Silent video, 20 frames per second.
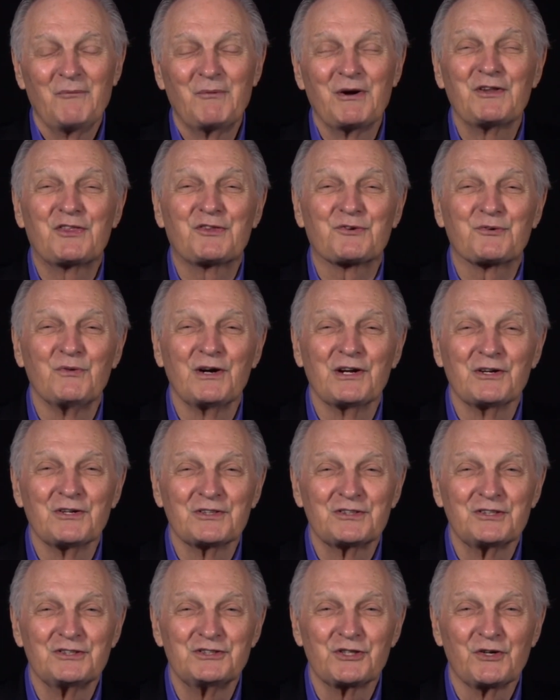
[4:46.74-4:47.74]
We're
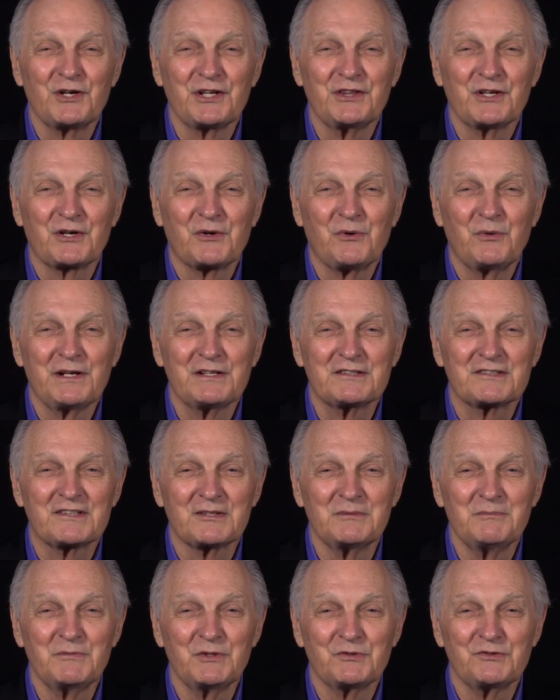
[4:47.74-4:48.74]
thrilled to join the
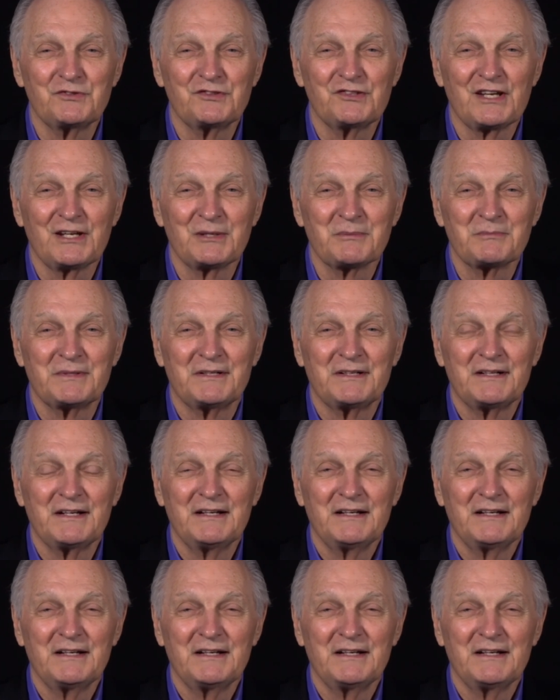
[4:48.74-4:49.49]
Queensland Museum